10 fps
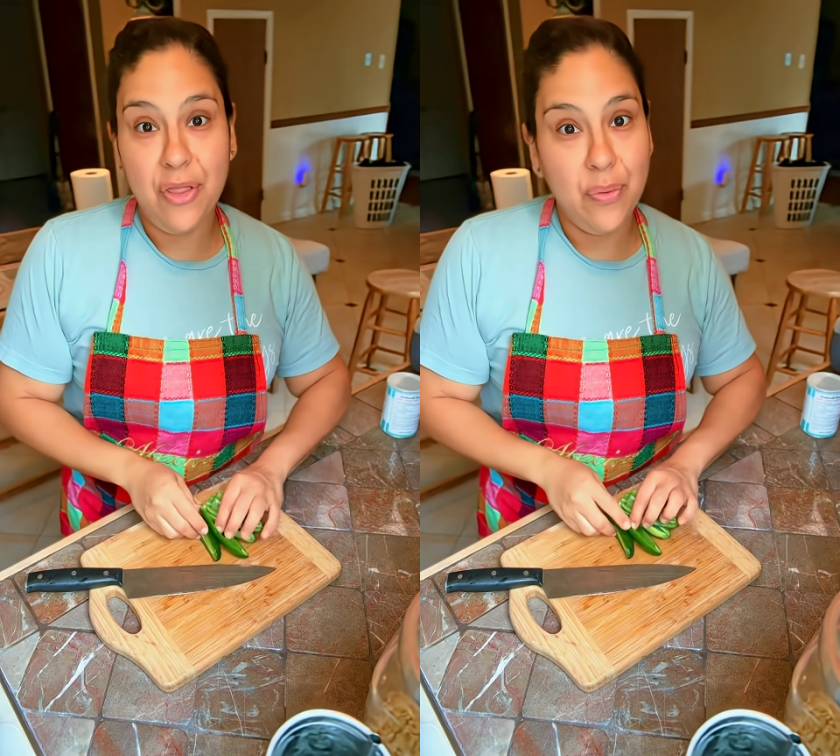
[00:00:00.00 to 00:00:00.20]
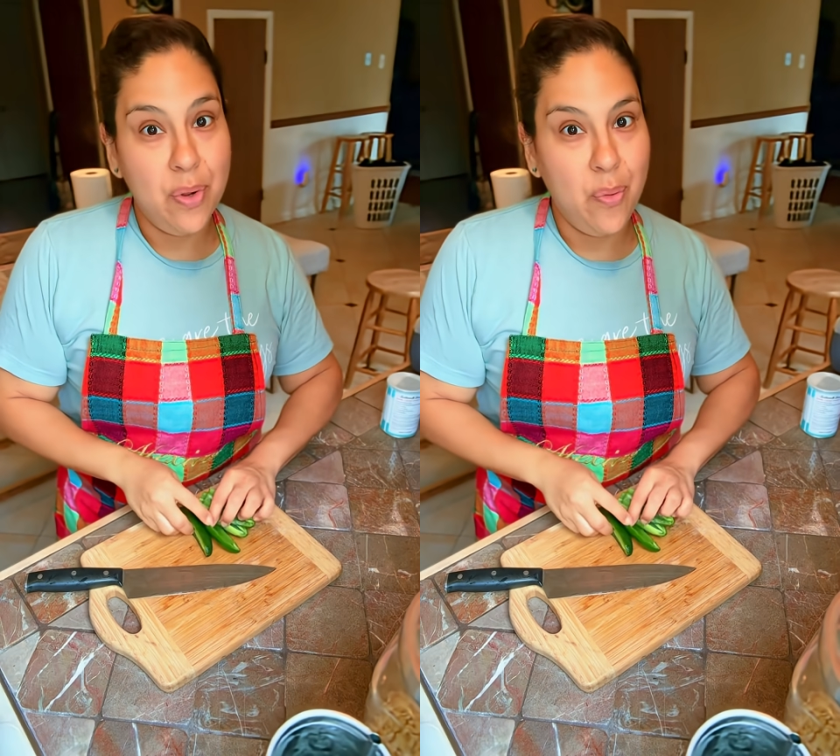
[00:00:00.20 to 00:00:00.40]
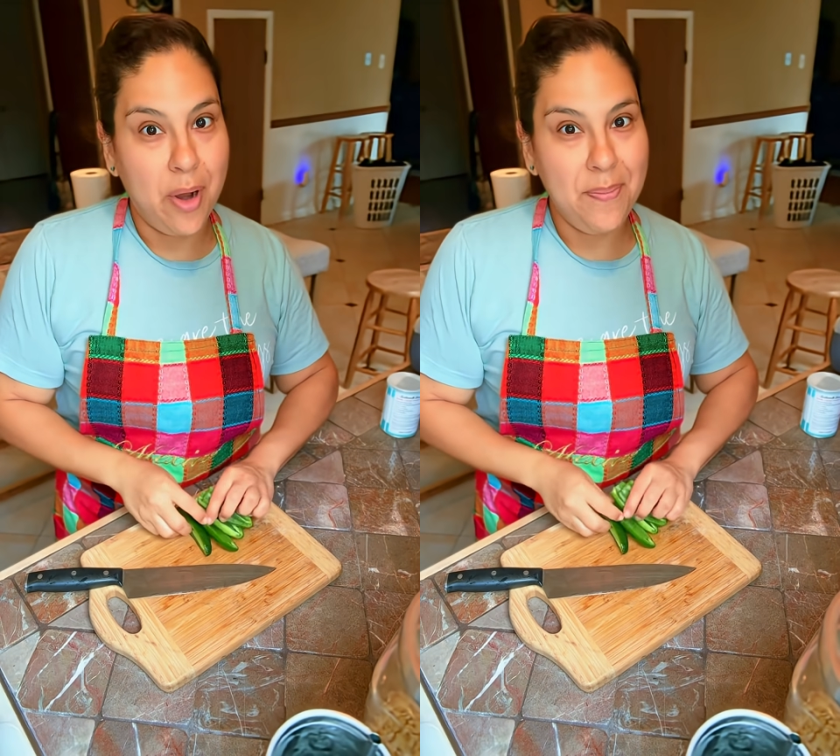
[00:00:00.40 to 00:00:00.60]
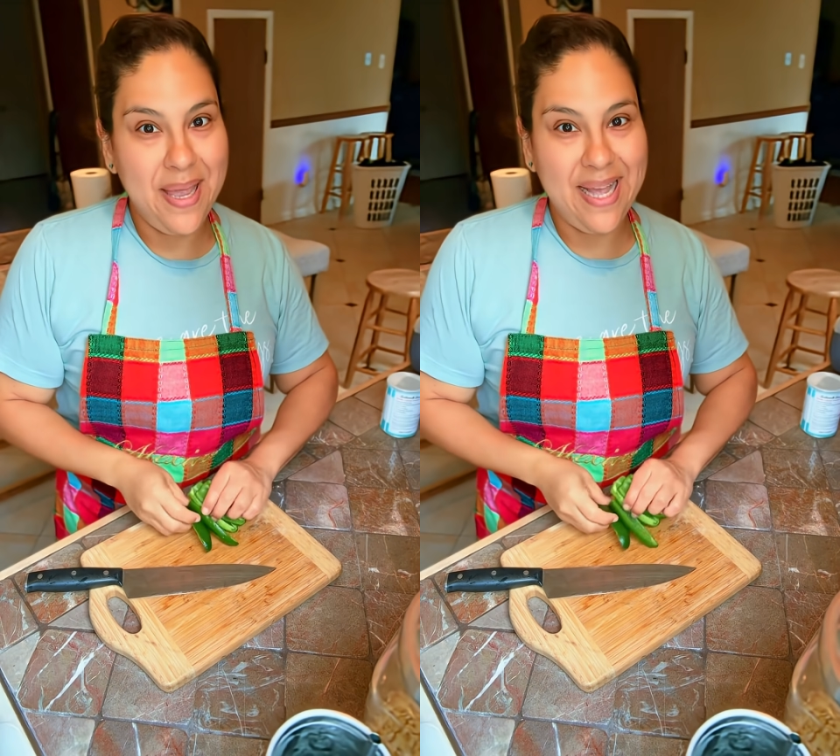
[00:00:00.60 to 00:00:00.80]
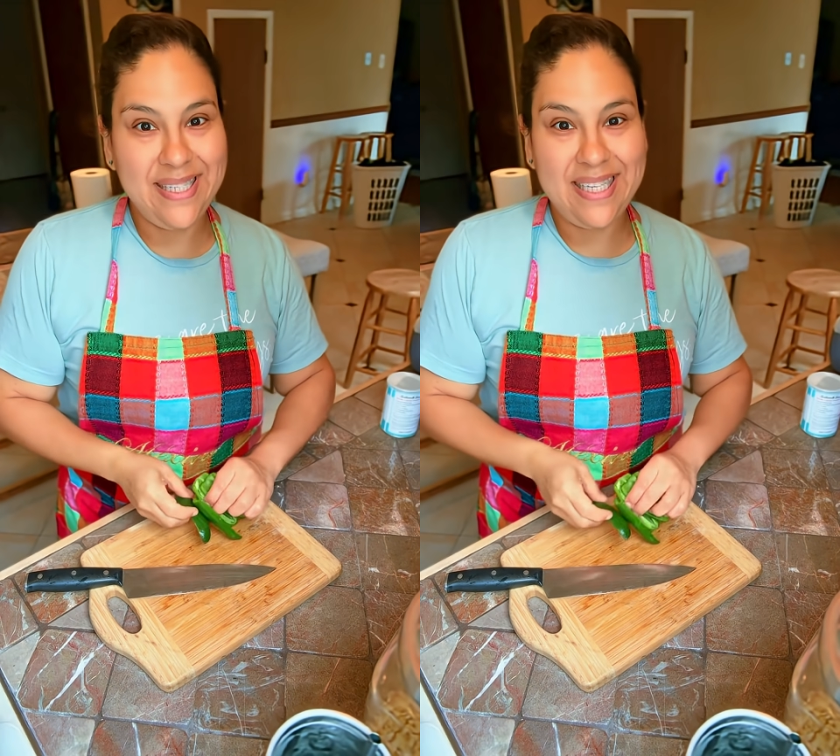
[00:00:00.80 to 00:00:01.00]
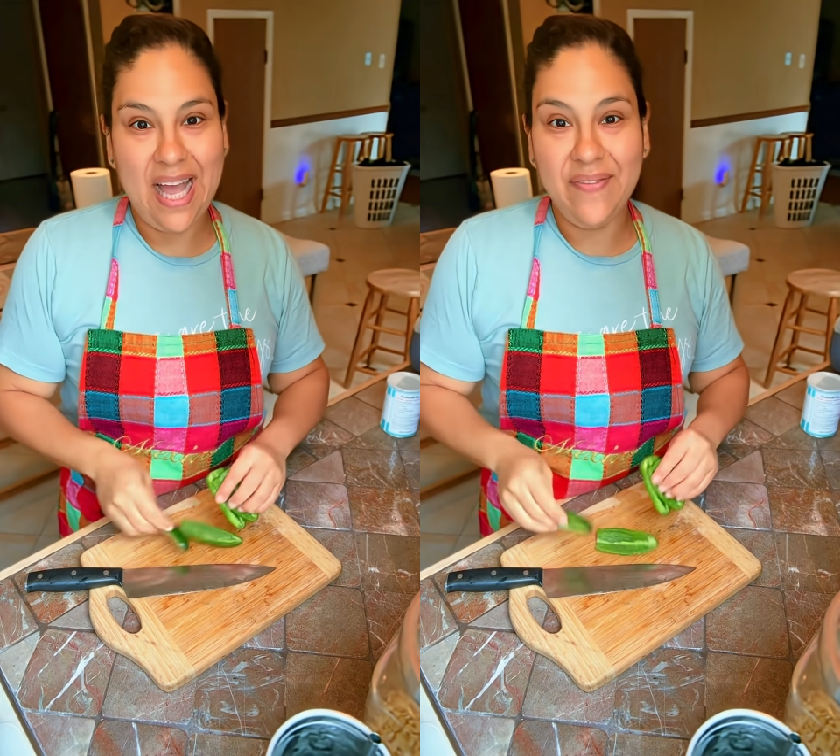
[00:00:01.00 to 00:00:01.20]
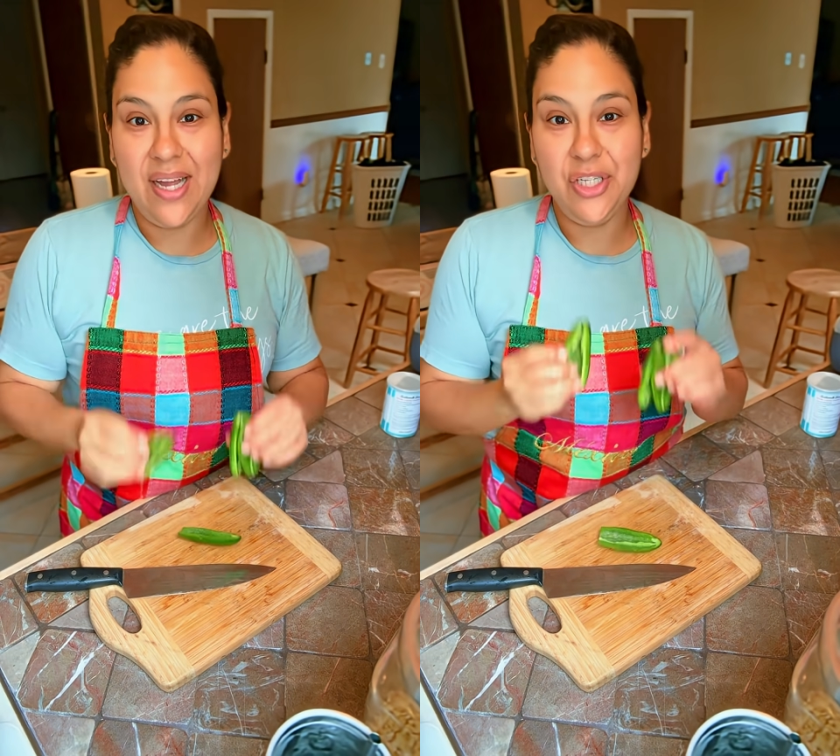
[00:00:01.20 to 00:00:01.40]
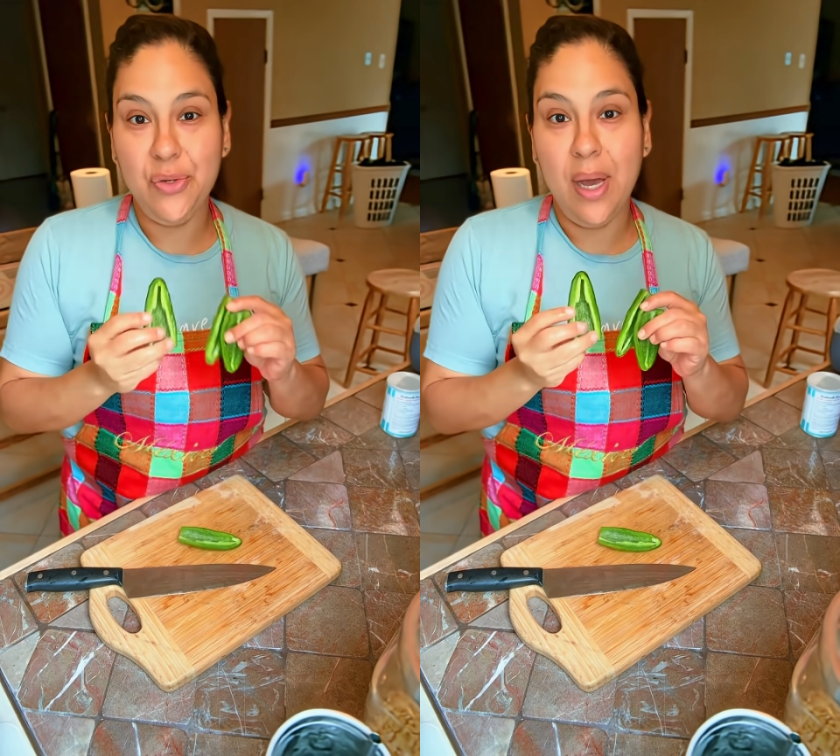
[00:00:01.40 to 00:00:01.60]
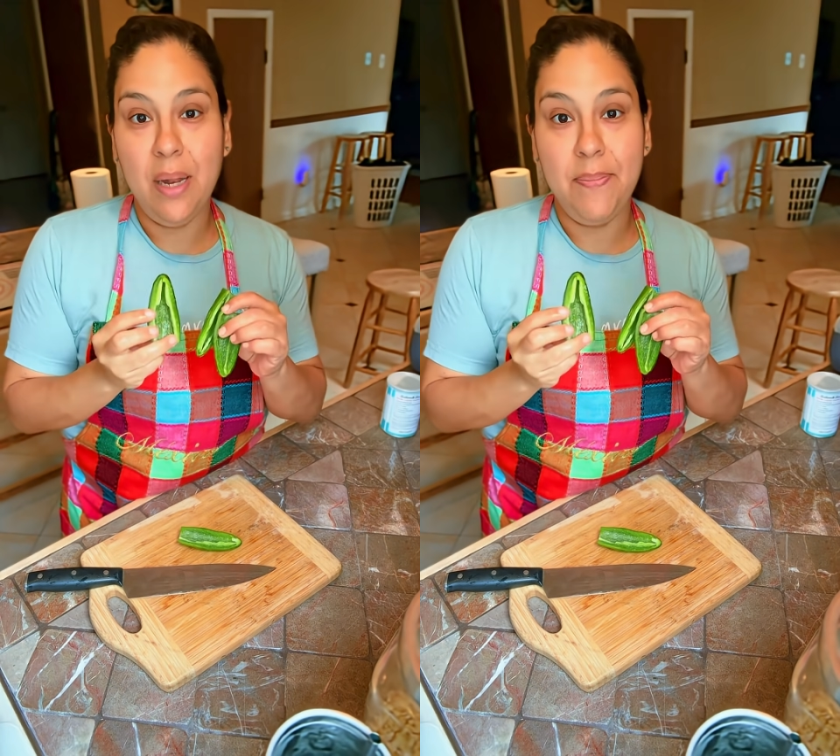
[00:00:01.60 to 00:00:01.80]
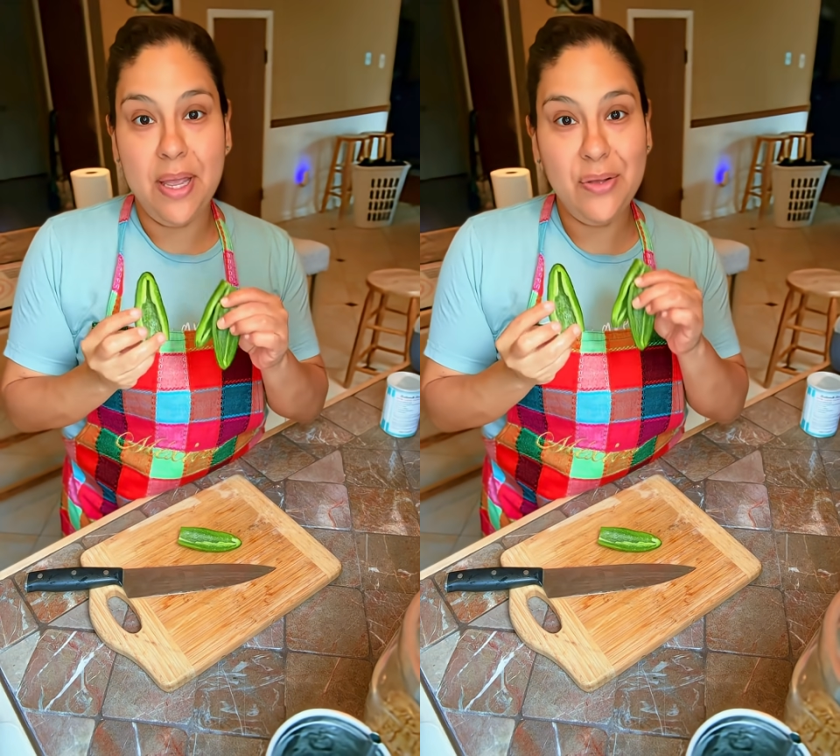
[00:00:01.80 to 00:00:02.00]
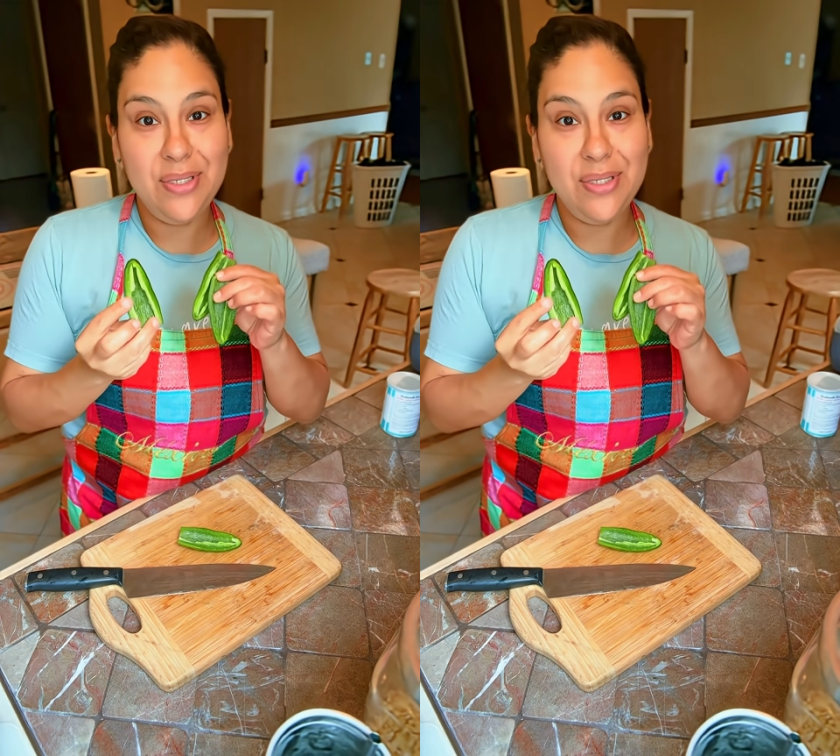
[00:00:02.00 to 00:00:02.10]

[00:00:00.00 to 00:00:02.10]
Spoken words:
the real work begins. I've got 2 jalapenos